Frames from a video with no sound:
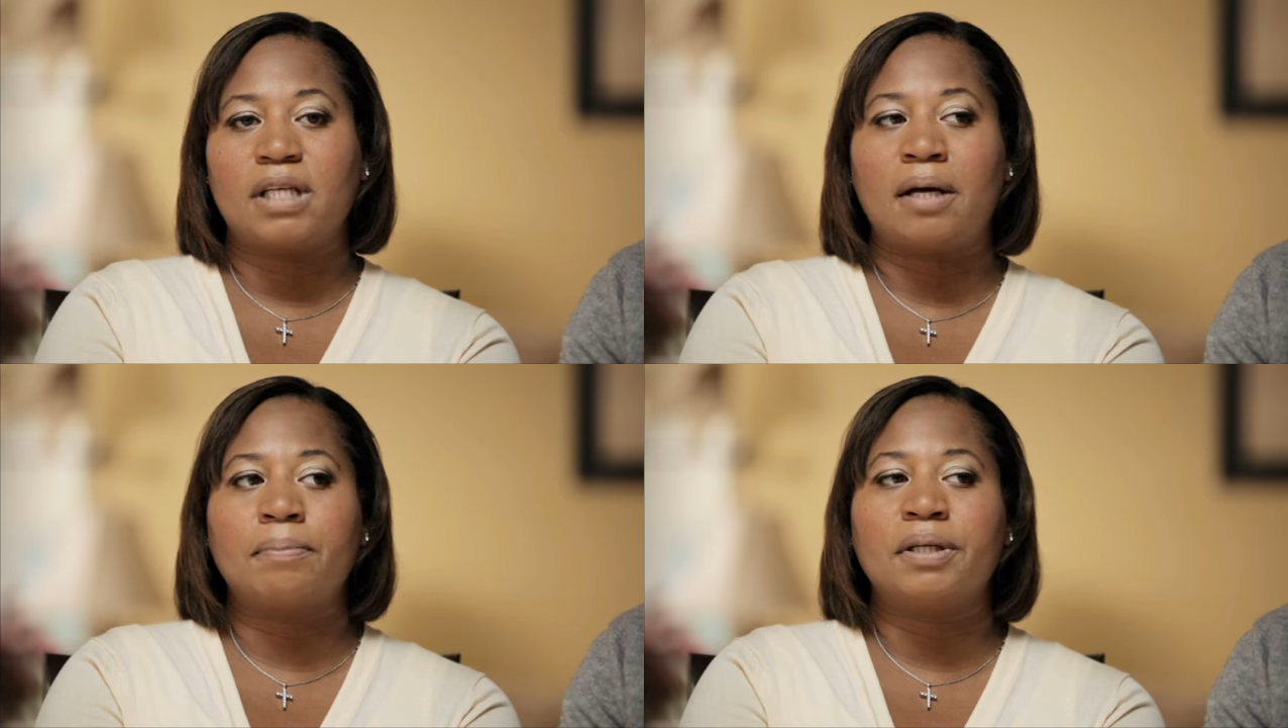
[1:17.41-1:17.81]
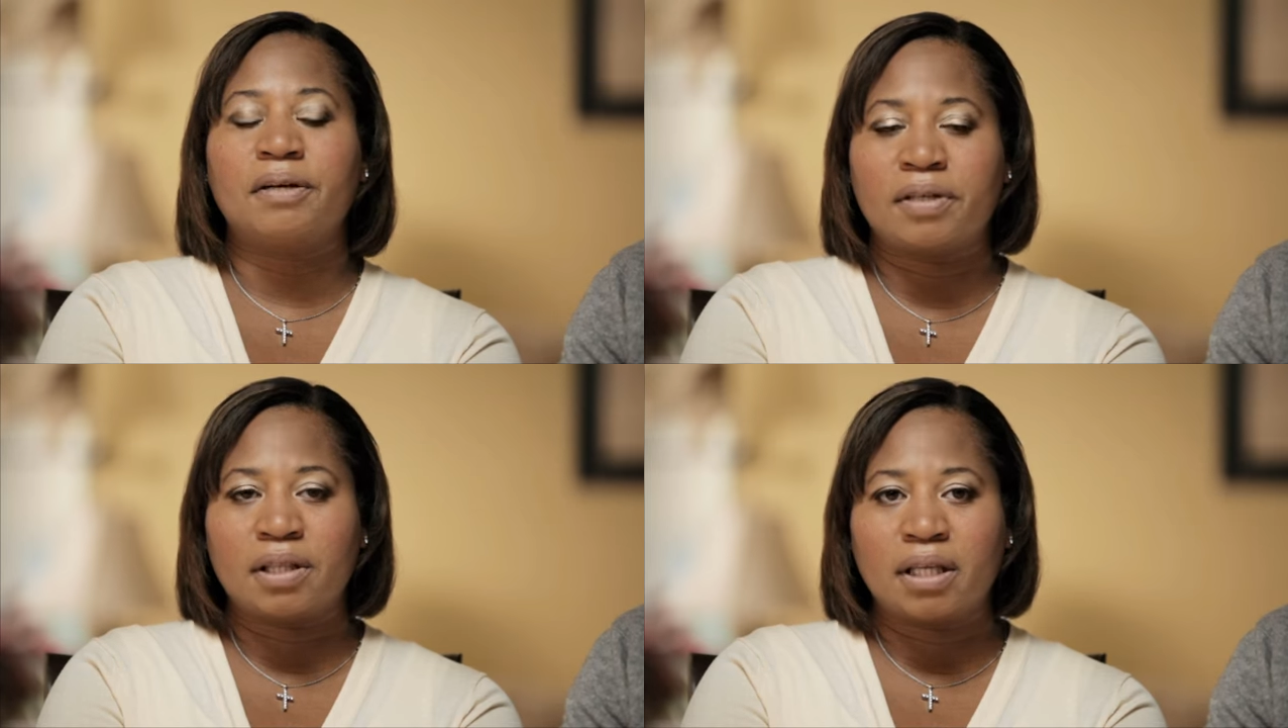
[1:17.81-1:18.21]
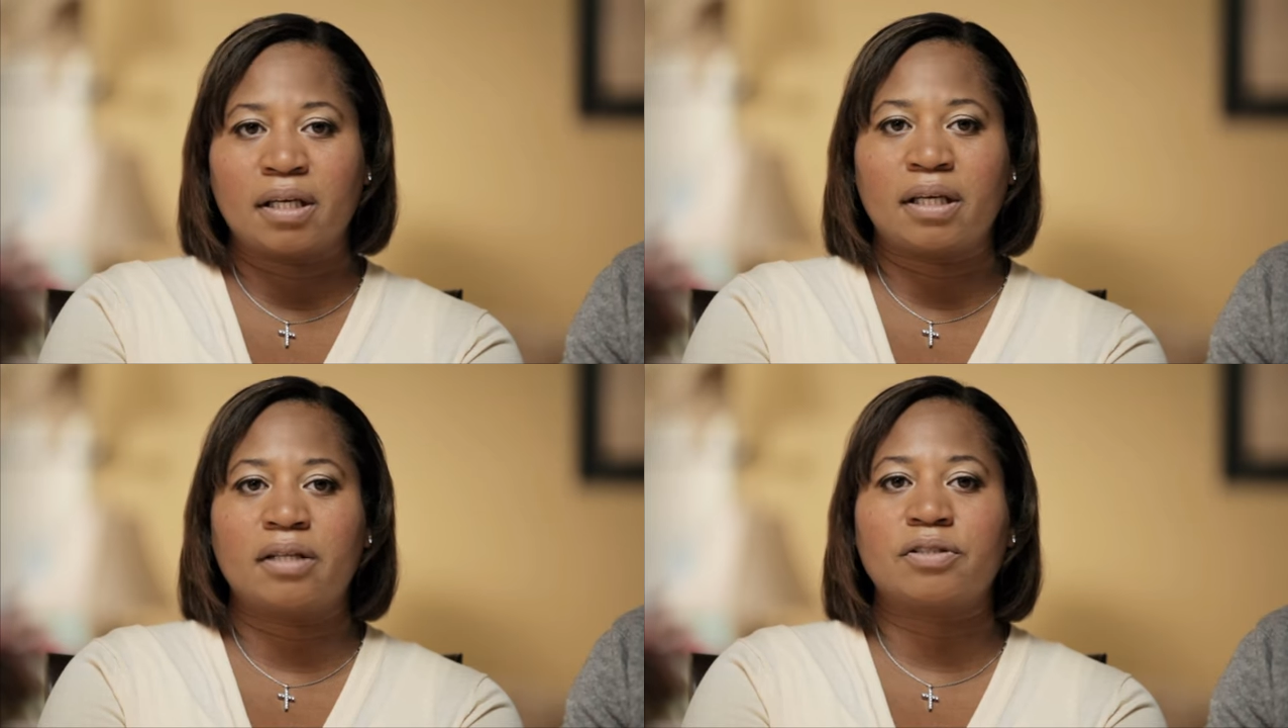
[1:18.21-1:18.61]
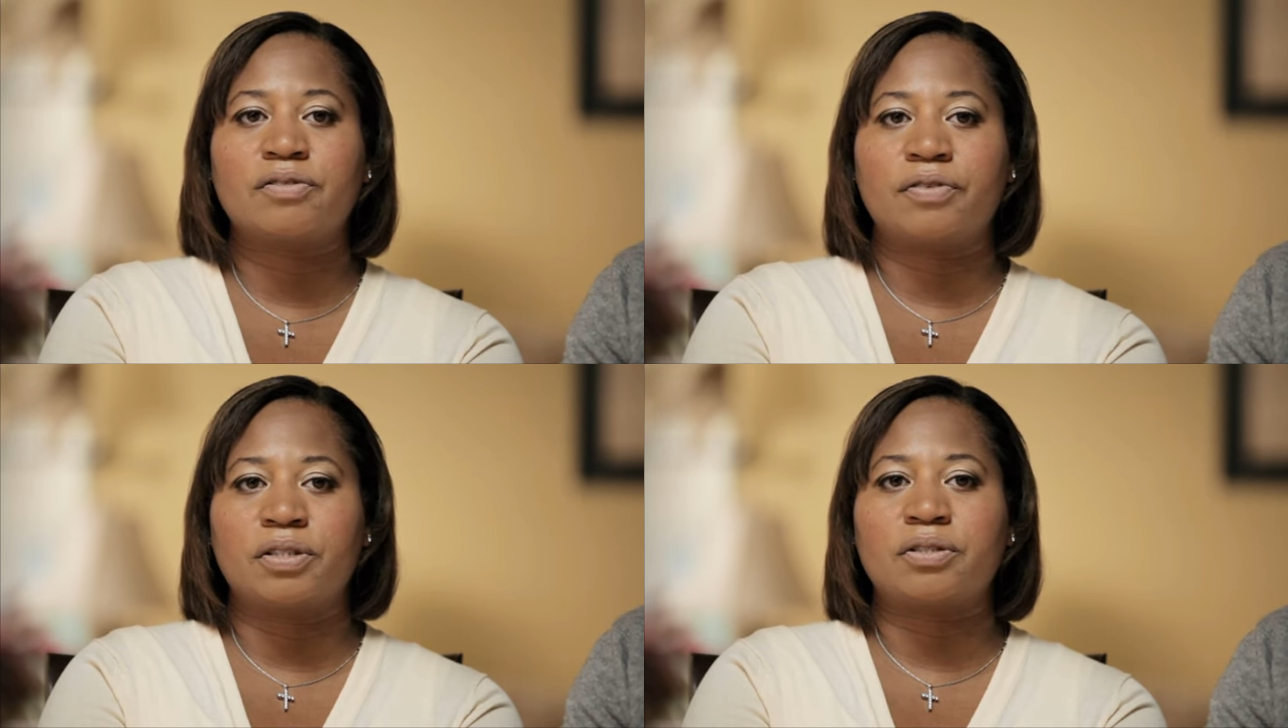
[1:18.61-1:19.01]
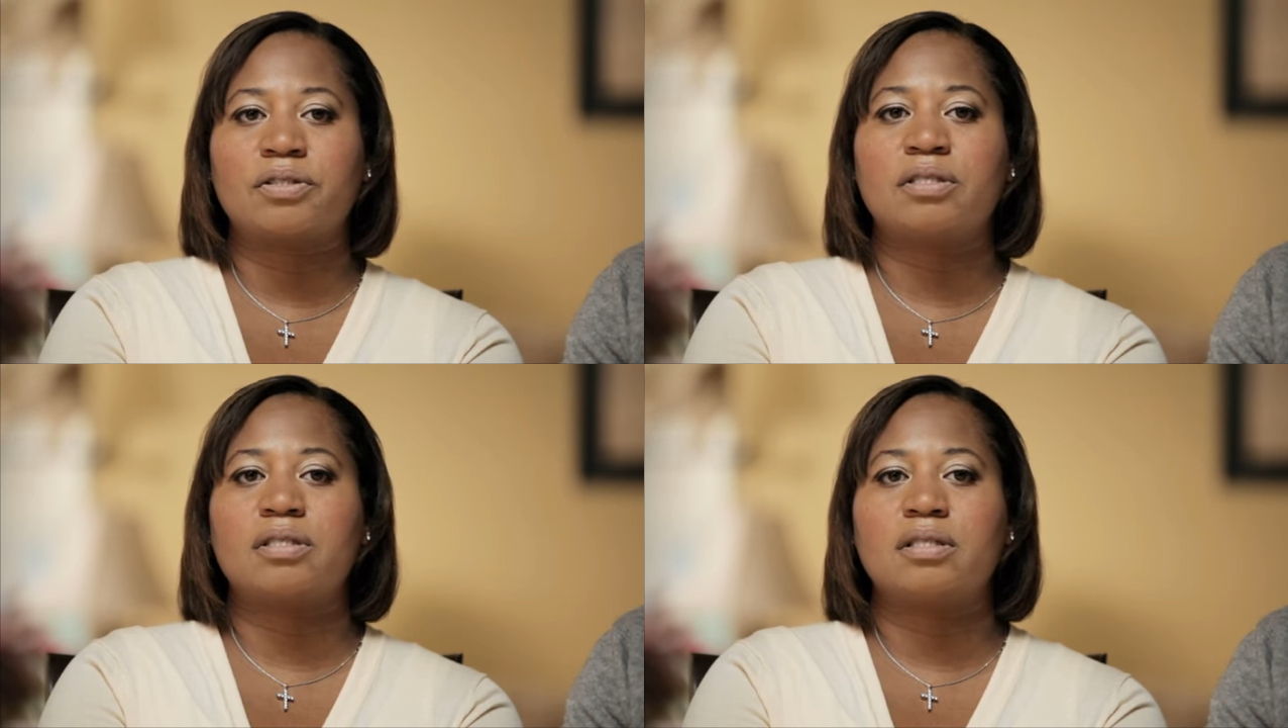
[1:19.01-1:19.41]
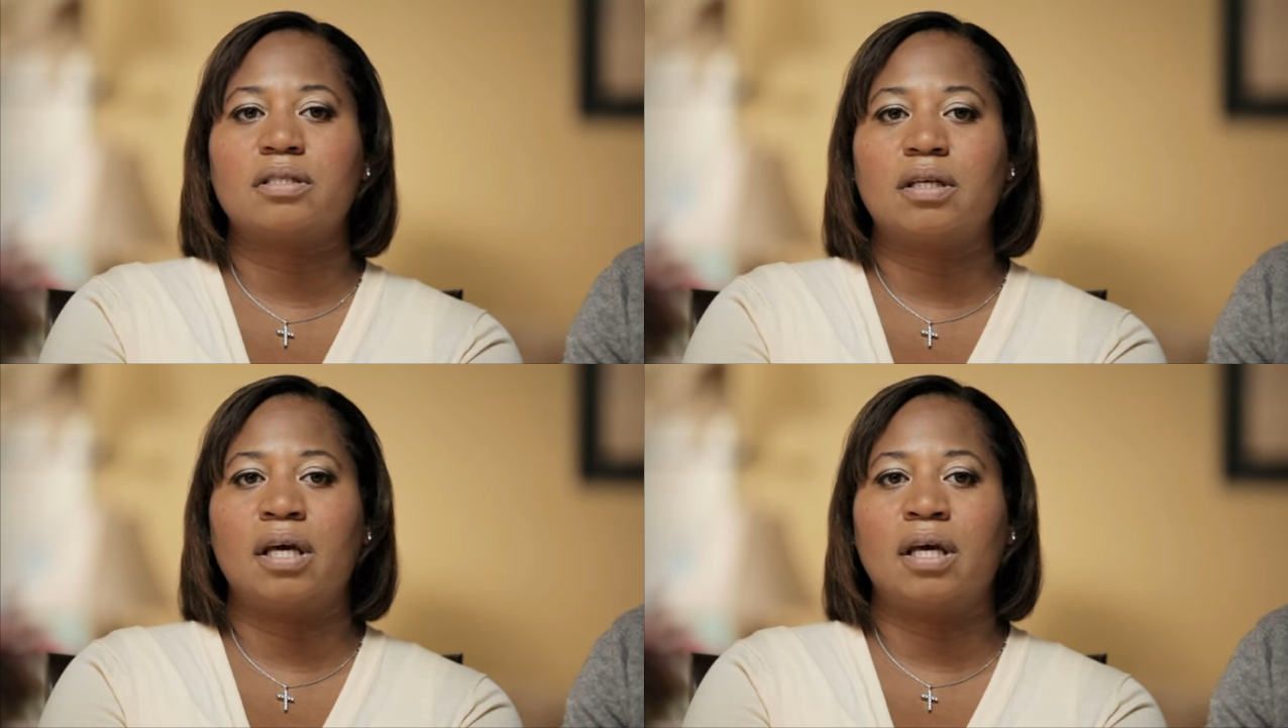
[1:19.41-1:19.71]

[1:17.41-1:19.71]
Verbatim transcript: I put everything else first,